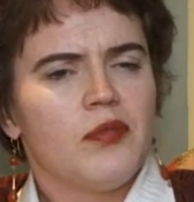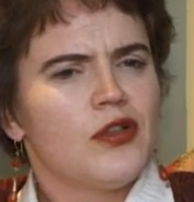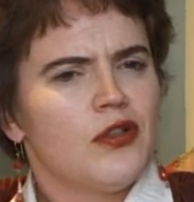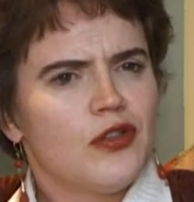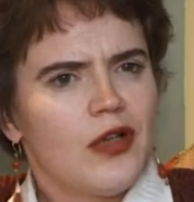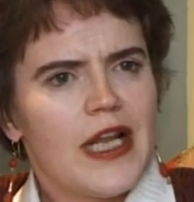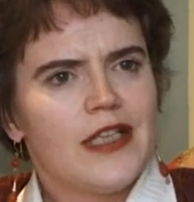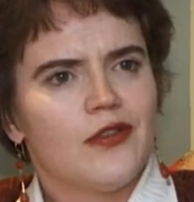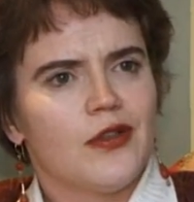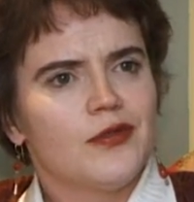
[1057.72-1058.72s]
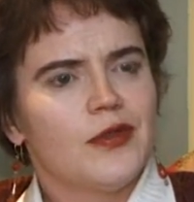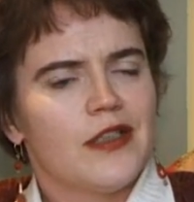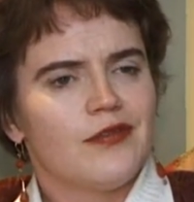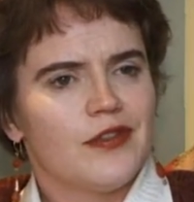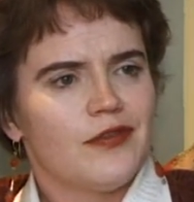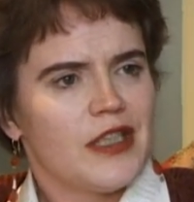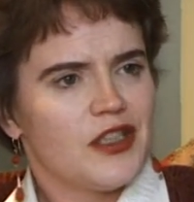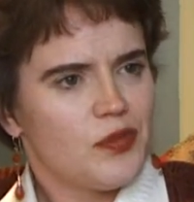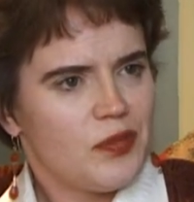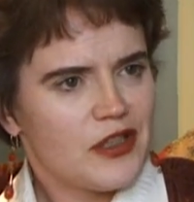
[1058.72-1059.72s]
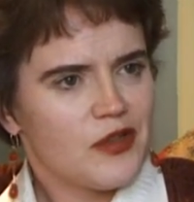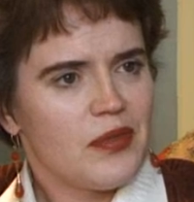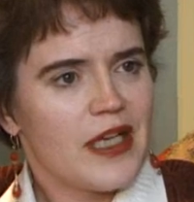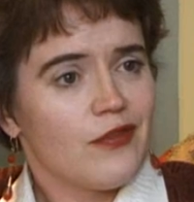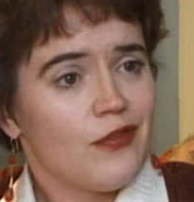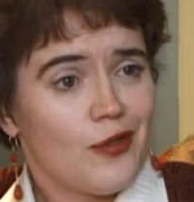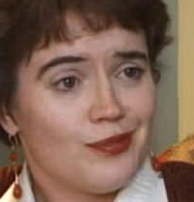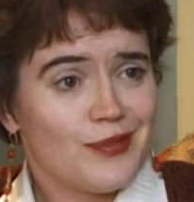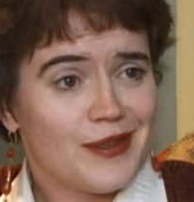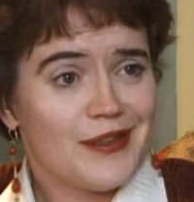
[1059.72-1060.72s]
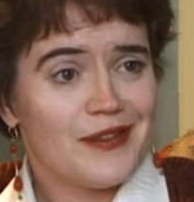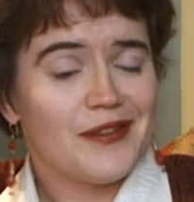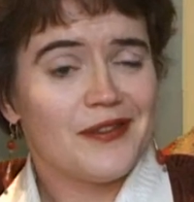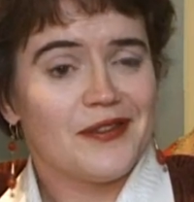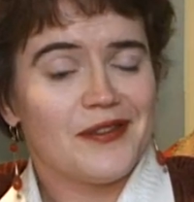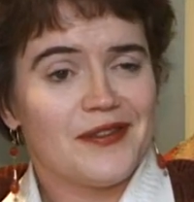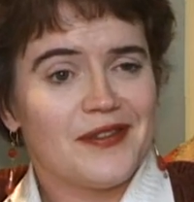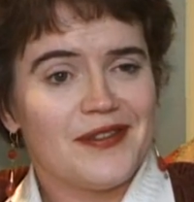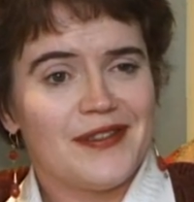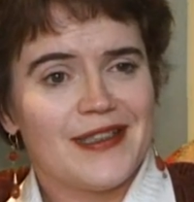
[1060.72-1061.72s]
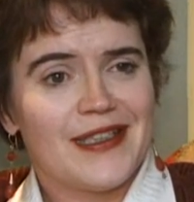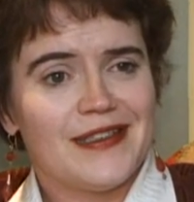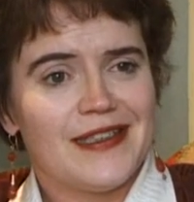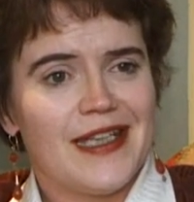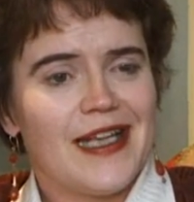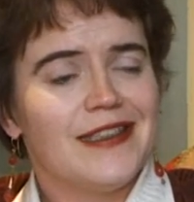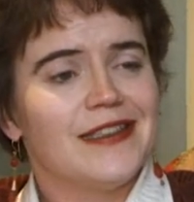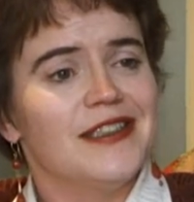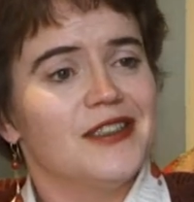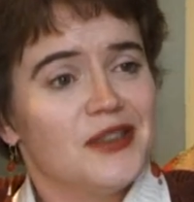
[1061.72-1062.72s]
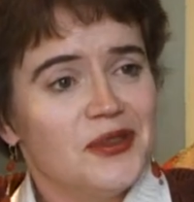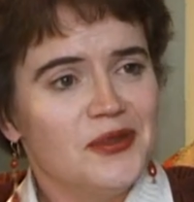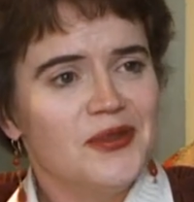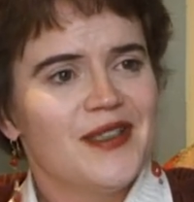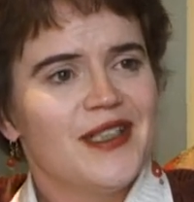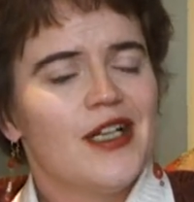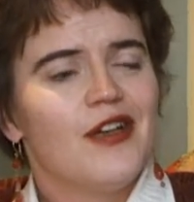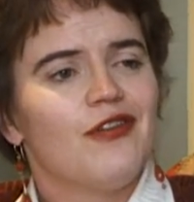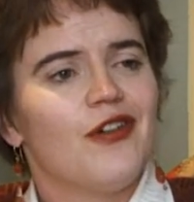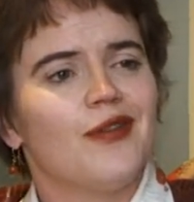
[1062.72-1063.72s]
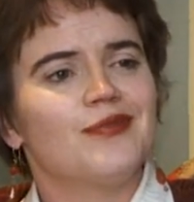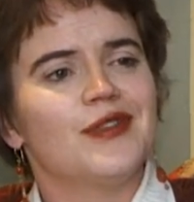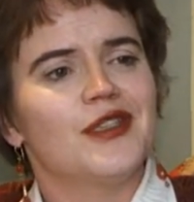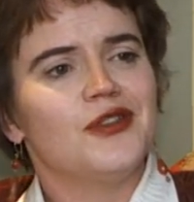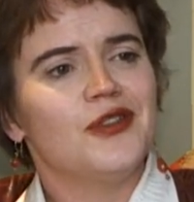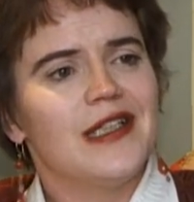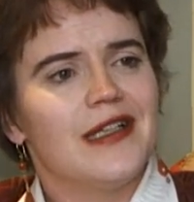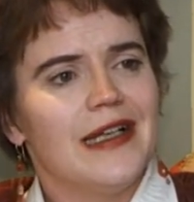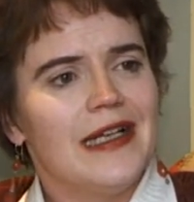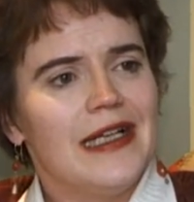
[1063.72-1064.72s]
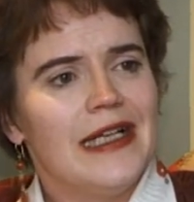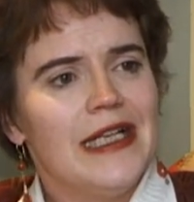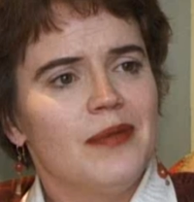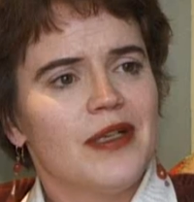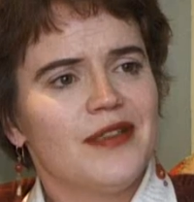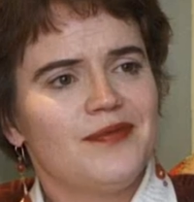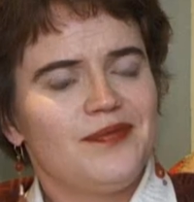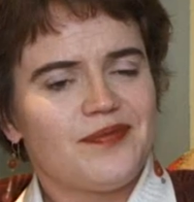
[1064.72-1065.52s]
But also later on, we have a very special bag from 1982 from Judith Lieber.